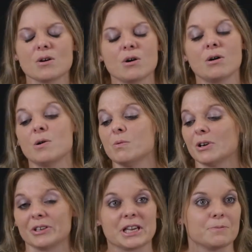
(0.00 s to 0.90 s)
whole
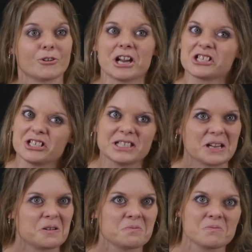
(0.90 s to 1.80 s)
world came crashing
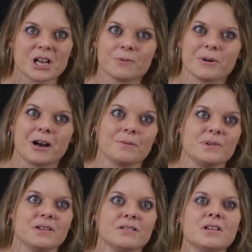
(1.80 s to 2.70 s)
down upon
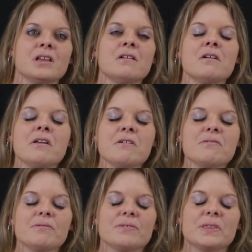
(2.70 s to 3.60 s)
me,
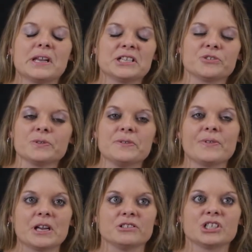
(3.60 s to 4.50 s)
that I truly
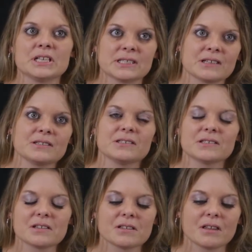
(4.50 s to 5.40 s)
found Jesus.